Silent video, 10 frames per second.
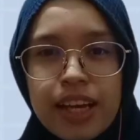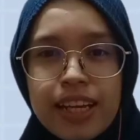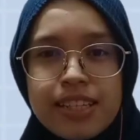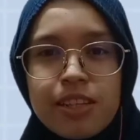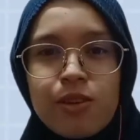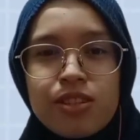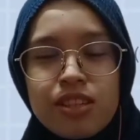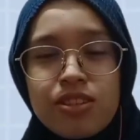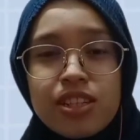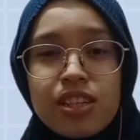And as the
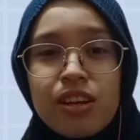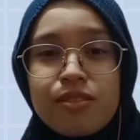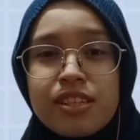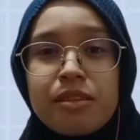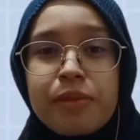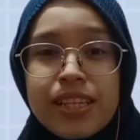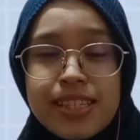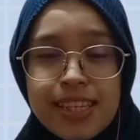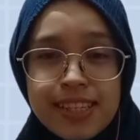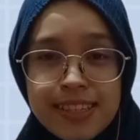concentration of cinnamic
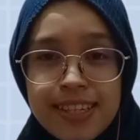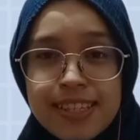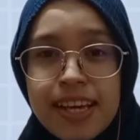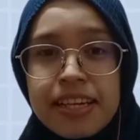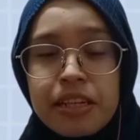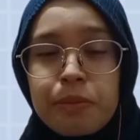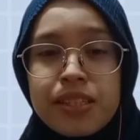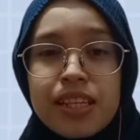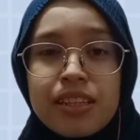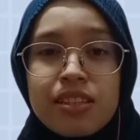acid increase, the
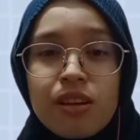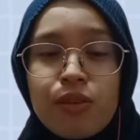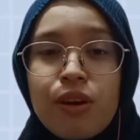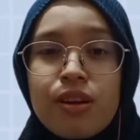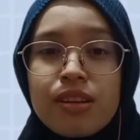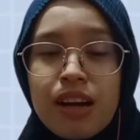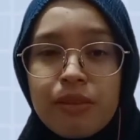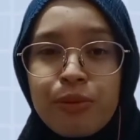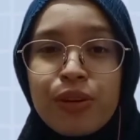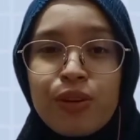percentage of
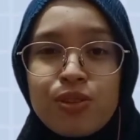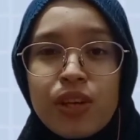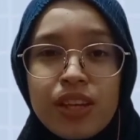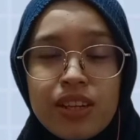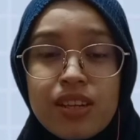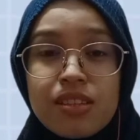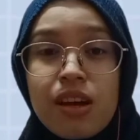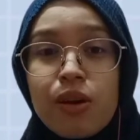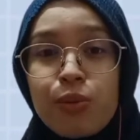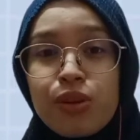carbon also
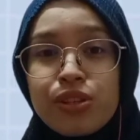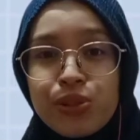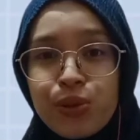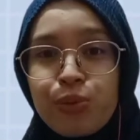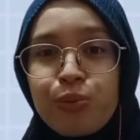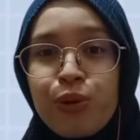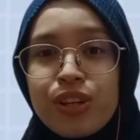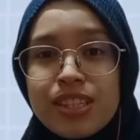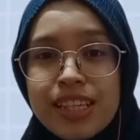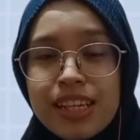increase, which show
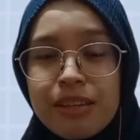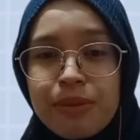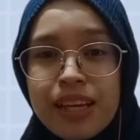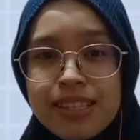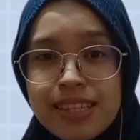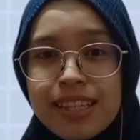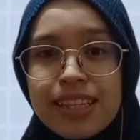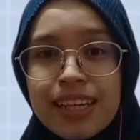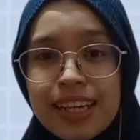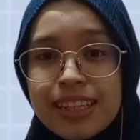more cinnamic acid
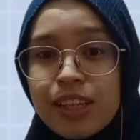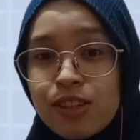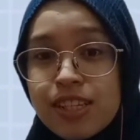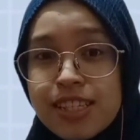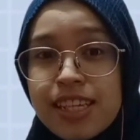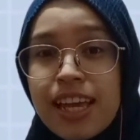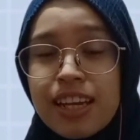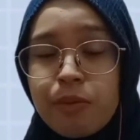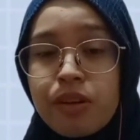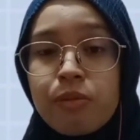intercalated into the zinc
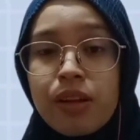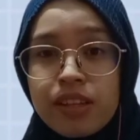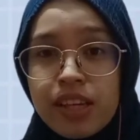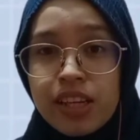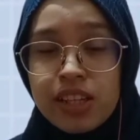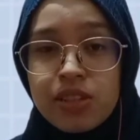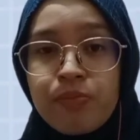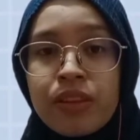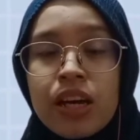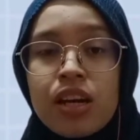aluminum LDH.